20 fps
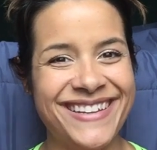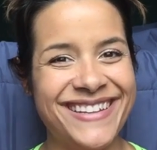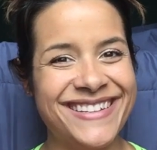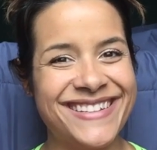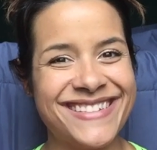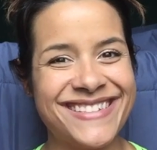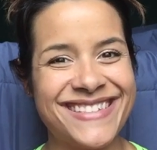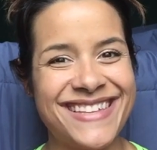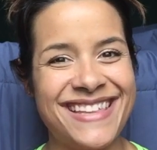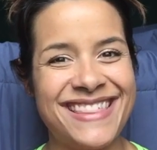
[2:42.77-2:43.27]

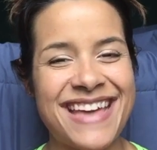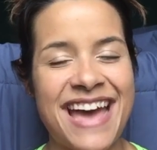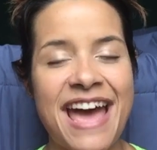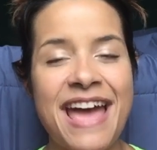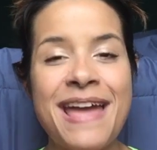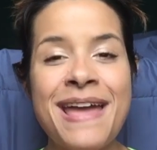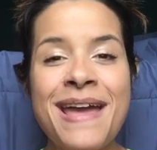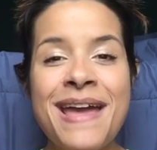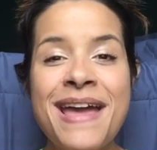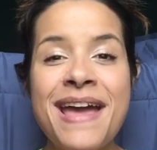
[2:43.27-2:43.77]
Just say
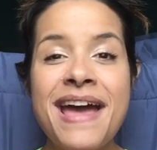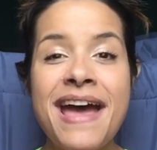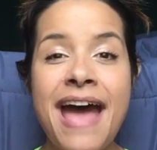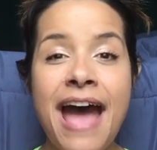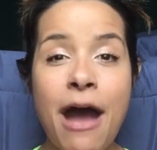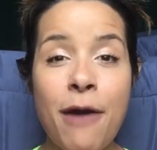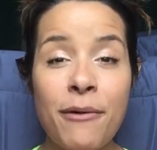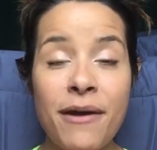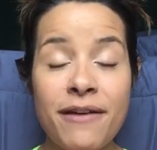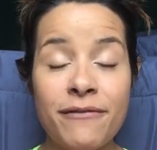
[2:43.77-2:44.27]
that.
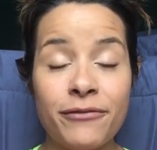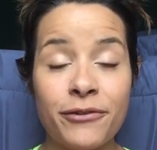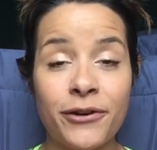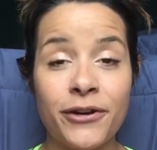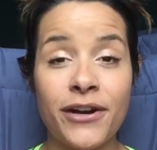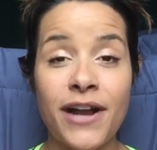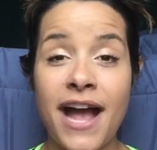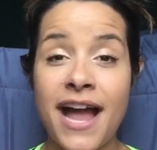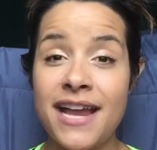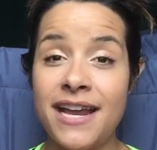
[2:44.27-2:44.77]

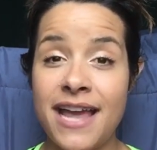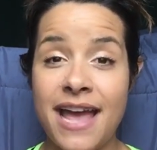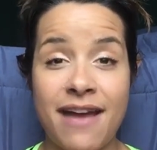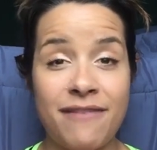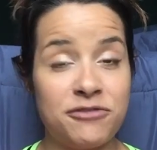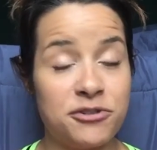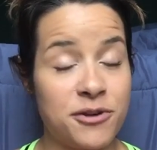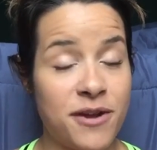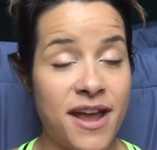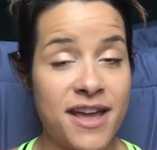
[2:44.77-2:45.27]
However, I
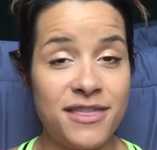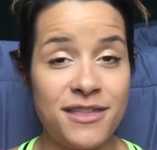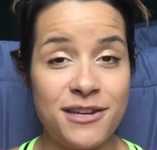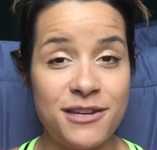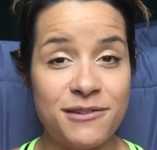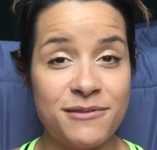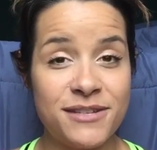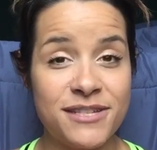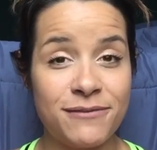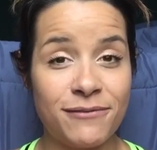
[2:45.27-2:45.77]
have tried the
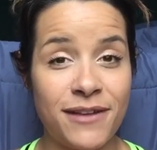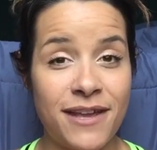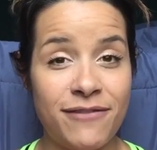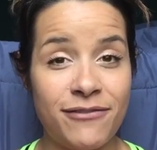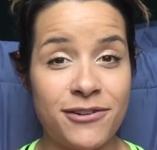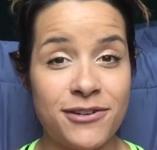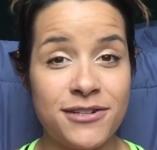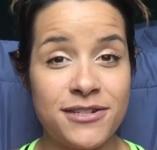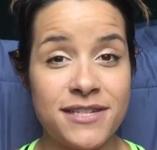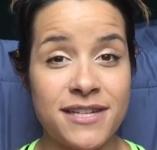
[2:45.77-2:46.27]
newest
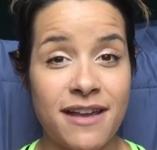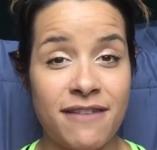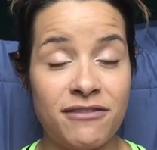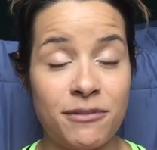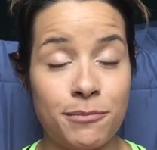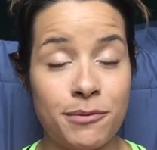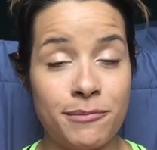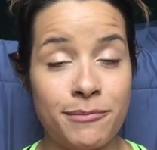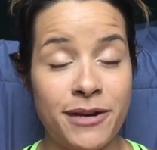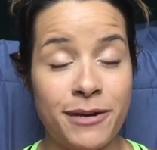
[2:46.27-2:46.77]
flavors of
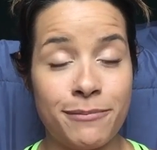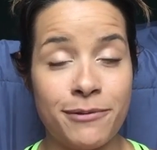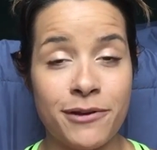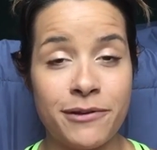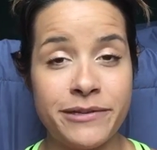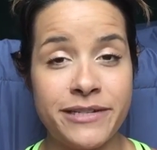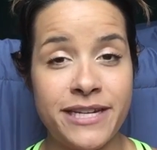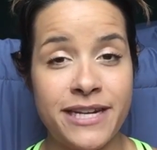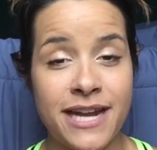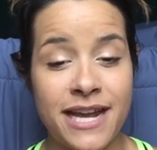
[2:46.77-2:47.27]
the Premier
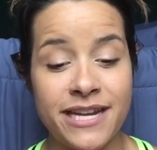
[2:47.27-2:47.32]
Protein.